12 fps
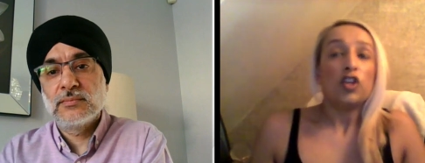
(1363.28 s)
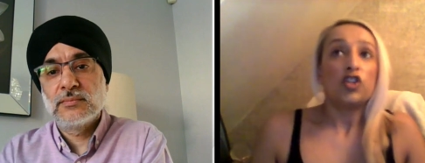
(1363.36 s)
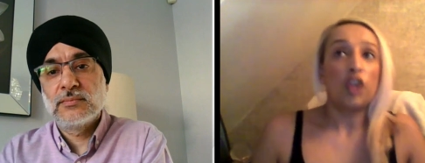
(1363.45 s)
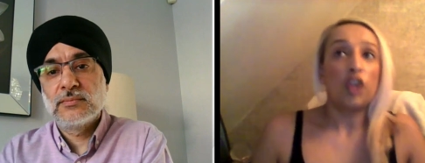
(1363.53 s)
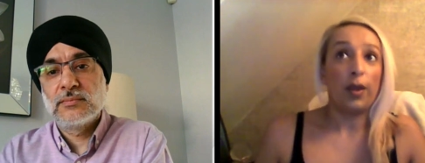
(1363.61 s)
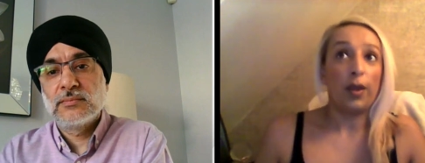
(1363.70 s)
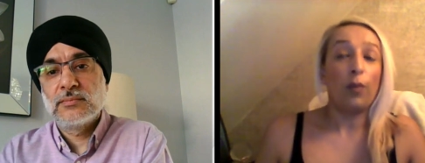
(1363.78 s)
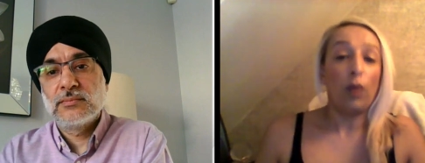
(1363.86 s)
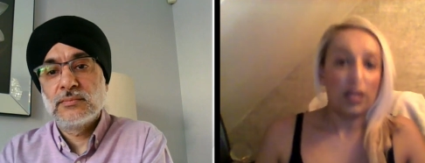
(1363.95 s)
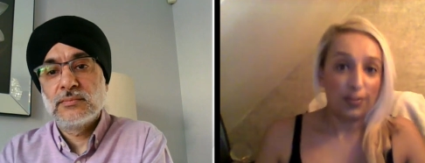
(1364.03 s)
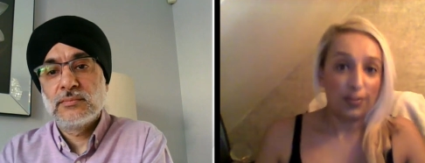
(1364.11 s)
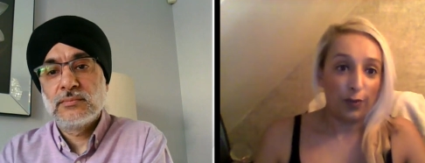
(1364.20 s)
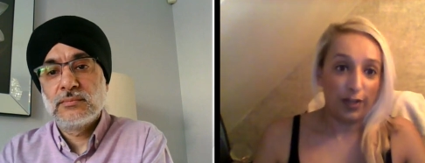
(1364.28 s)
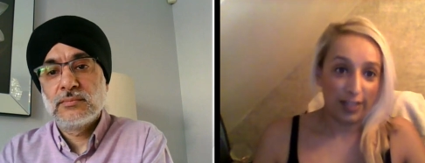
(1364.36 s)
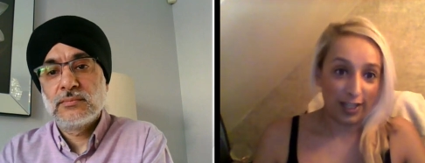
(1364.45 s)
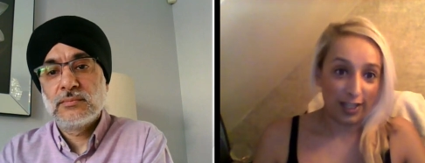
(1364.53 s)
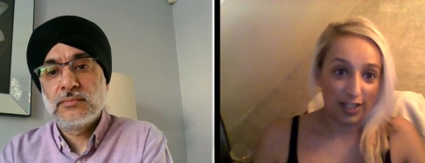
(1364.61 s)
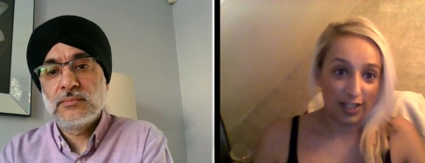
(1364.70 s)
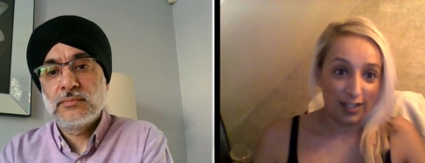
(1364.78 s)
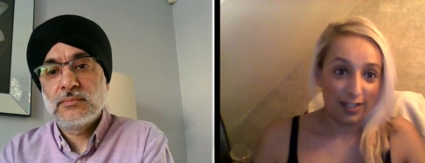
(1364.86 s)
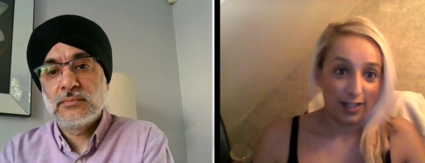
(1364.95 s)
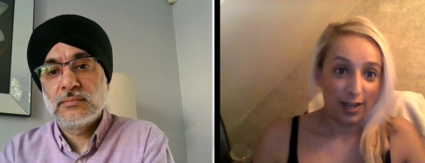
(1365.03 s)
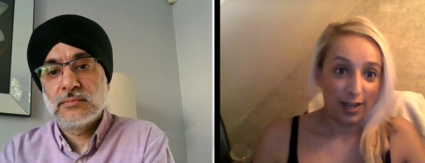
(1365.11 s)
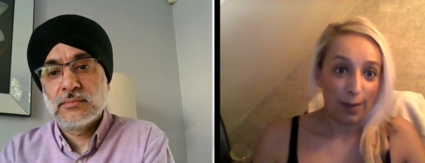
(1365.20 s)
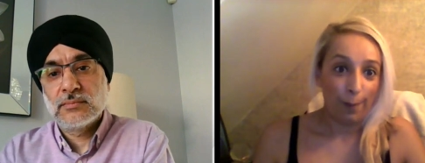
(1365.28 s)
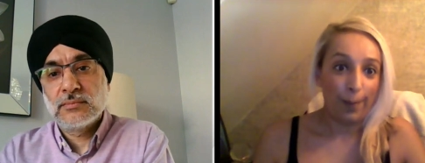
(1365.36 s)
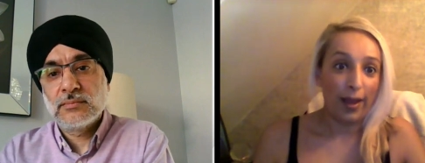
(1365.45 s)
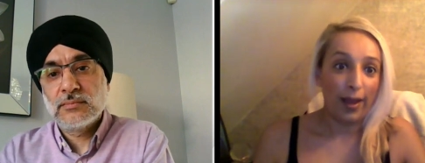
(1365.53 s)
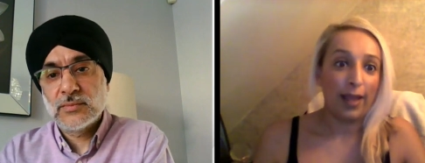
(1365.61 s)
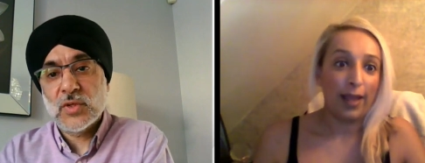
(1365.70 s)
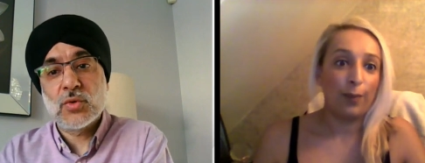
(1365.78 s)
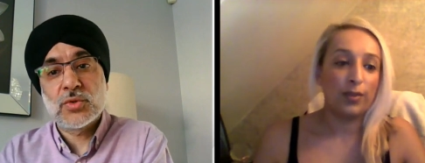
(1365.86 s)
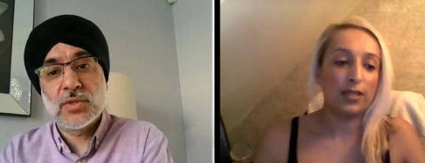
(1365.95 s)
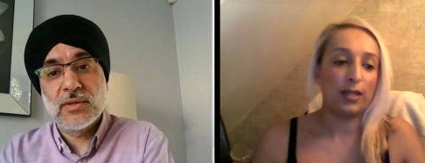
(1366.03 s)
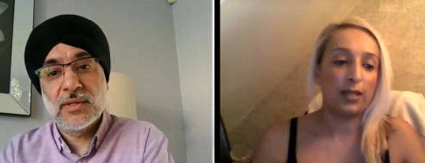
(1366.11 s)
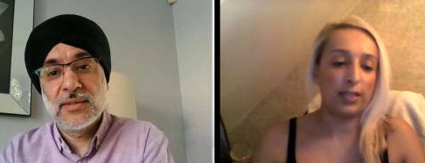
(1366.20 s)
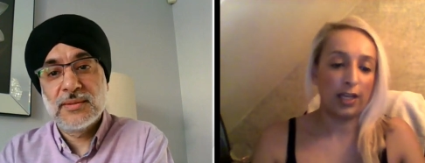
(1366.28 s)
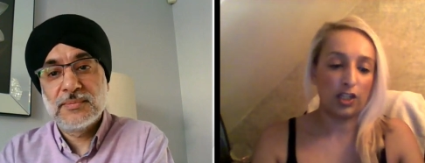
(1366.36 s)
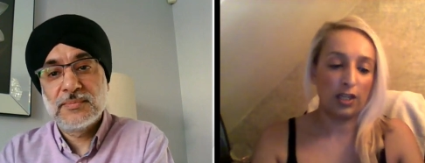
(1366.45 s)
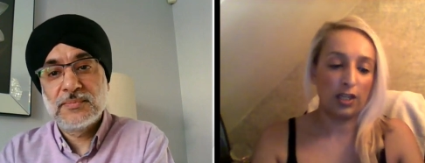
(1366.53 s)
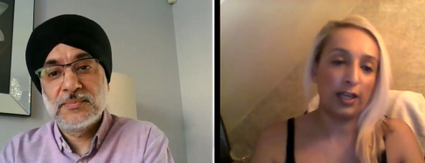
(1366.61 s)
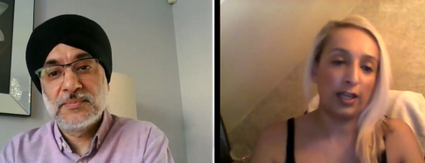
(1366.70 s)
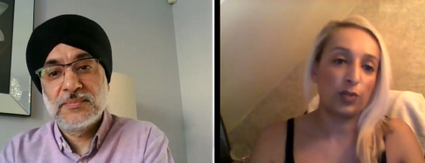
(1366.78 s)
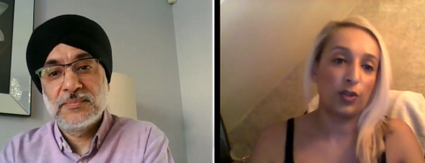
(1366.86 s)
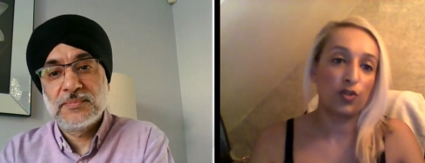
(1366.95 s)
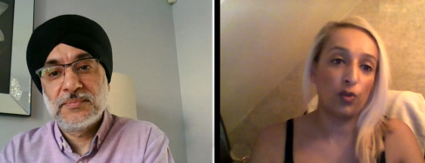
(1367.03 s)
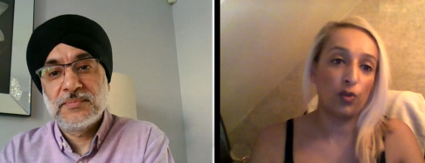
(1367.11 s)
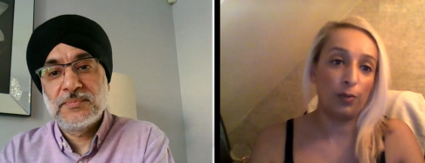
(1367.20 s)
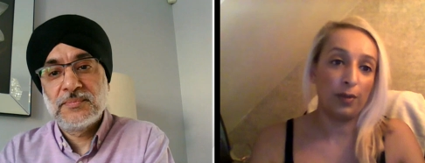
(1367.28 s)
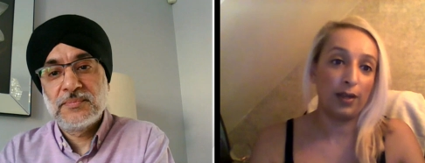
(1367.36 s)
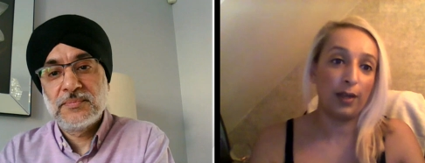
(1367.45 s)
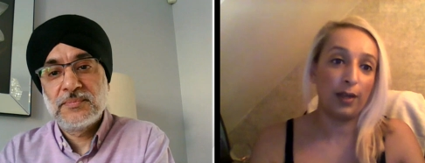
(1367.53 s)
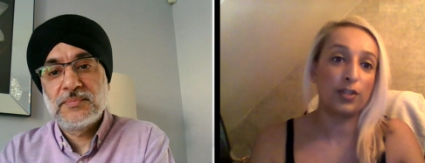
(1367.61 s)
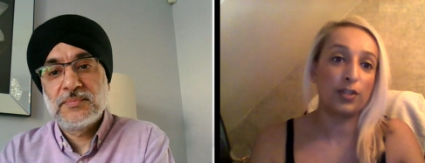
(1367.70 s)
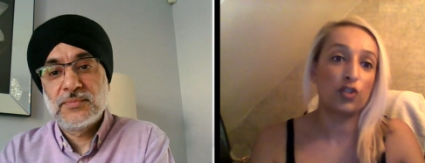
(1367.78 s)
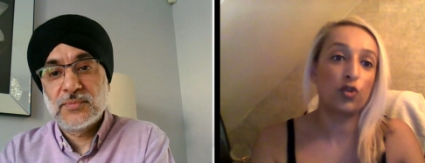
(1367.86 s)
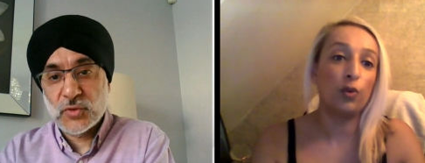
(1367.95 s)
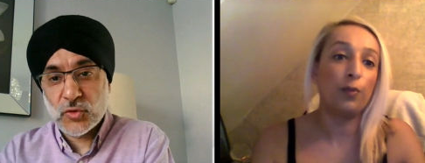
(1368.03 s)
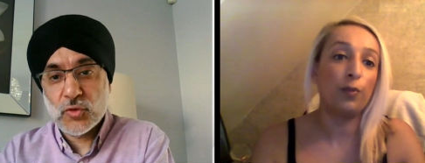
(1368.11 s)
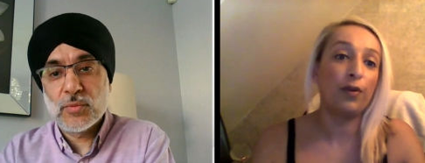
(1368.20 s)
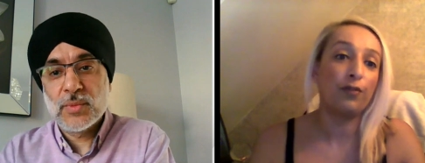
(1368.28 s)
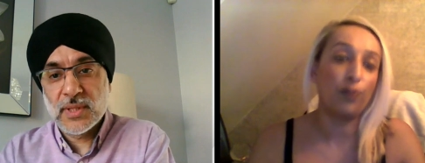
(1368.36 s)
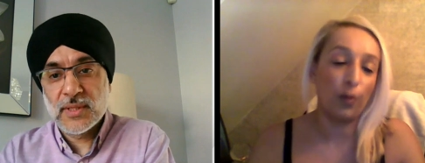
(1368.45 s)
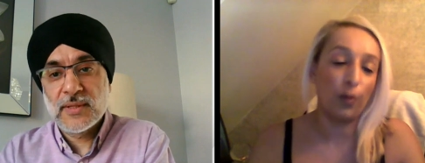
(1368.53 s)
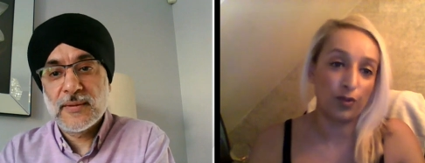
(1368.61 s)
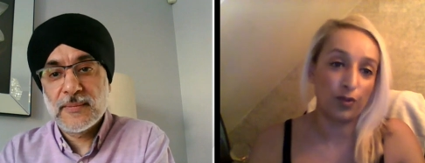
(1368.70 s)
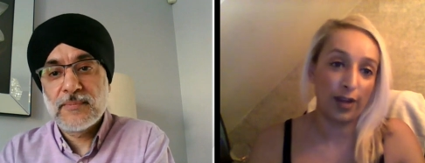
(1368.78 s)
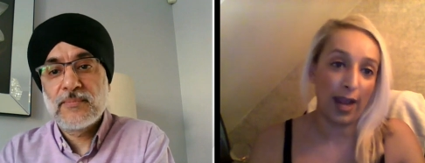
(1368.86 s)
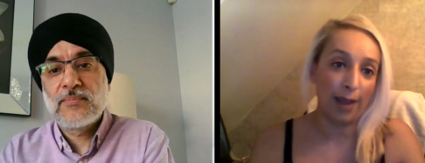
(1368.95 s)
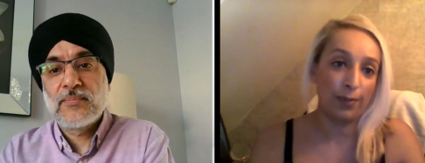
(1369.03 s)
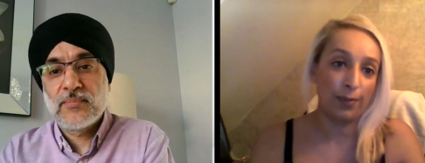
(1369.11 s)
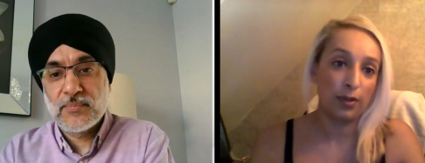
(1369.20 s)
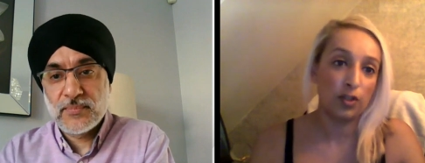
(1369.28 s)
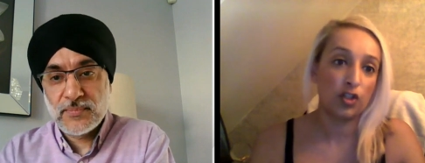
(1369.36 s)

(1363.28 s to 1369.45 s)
Speaker 1: So it was for addiction, but it was oh, addiction linked with it was a trauma informed rehab.